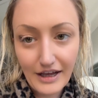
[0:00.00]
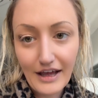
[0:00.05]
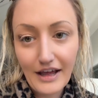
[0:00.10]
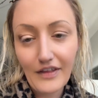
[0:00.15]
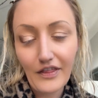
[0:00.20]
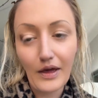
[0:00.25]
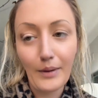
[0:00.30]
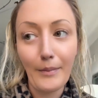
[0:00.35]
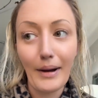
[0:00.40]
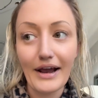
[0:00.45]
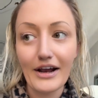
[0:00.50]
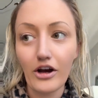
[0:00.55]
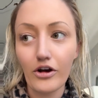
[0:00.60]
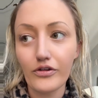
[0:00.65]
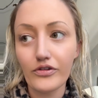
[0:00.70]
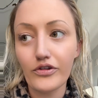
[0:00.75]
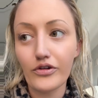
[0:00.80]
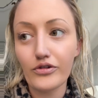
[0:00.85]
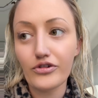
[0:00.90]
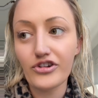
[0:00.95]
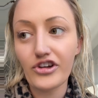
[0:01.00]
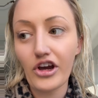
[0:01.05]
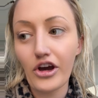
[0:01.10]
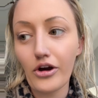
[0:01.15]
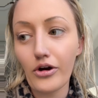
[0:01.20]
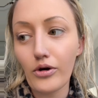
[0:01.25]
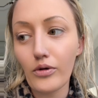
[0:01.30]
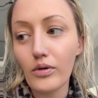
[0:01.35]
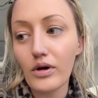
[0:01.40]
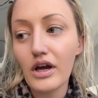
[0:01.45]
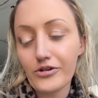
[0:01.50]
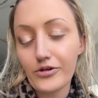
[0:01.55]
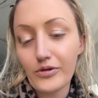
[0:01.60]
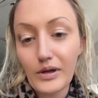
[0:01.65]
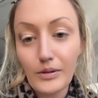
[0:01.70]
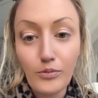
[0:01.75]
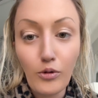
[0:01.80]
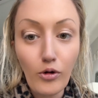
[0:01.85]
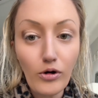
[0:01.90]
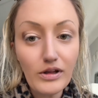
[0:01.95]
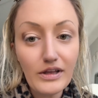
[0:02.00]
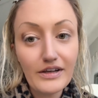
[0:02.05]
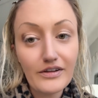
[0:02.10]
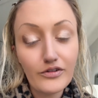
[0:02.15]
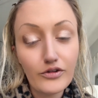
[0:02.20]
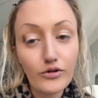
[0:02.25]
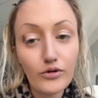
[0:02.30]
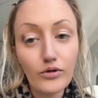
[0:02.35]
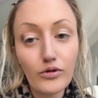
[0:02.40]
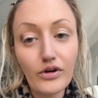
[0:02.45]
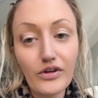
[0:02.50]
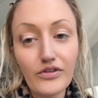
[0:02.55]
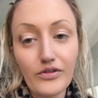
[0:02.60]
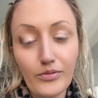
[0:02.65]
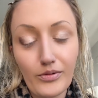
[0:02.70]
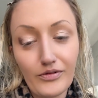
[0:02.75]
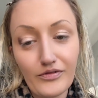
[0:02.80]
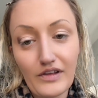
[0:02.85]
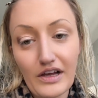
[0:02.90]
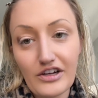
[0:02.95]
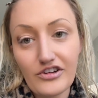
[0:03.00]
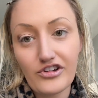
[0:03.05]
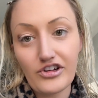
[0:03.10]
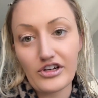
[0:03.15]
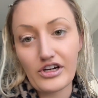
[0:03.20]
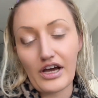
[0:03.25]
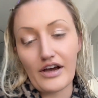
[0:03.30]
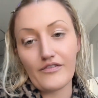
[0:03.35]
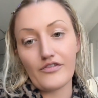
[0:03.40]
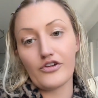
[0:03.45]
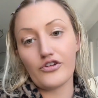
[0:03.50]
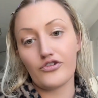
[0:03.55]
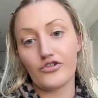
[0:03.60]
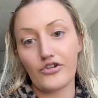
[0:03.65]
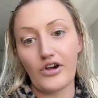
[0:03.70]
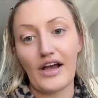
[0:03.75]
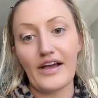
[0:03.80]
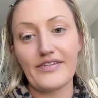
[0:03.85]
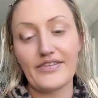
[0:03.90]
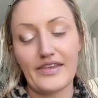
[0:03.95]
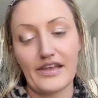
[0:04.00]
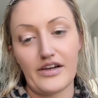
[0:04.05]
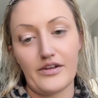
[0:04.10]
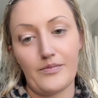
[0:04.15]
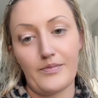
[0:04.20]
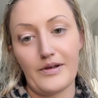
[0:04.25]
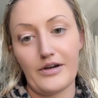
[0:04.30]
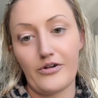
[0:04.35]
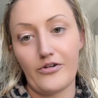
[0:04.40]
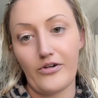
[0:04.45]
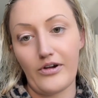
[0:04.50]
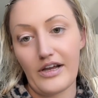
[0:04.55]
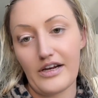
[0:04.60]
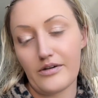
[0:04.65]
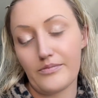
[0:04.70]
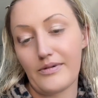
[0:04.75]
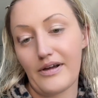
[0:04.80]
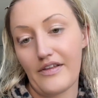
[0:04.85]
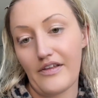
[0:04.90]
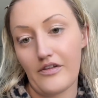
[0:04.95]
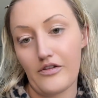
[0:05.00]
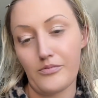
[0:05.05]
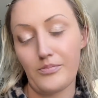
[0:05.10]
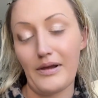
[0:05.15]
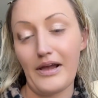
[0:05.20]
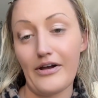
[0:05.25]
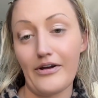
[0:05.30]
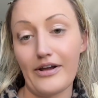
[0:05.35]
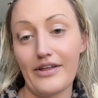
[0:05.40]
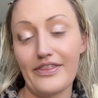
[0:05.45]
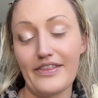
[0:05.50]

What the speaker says: They might also show doing poorly in school as a reflection of the stress that has been created by the other parent.